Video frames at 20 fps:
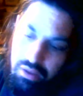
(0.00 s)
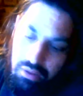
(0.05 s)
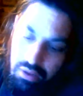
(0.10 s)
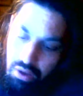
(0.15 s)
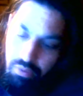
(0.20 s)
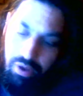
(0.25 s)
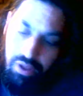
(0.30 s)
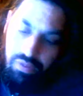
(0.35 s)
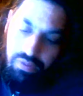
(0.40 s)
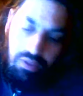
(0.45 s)
the
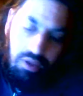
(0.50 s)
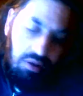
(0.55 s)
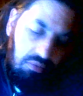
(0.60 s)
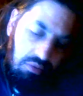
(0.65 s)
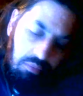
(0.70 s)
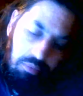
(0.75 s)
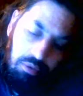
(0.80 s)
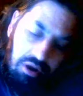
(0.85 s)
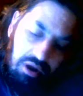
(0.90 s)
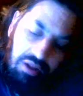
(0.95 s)
low end though.
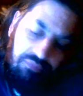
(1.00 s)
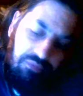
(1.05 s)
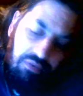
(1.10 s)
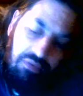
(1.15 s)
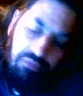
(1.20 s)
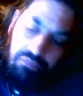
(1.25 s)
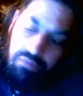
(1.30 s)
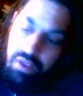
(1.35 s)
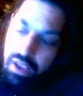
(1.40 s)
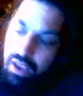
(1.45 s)
We'll put it at
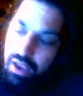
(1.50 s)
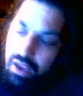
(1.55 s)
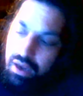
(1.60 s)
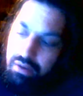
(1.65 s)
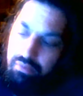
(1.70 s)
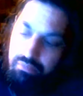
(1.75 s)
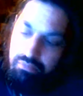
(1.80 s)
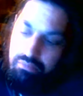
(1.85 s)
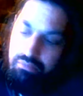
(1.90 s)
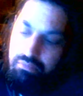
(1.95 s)
15.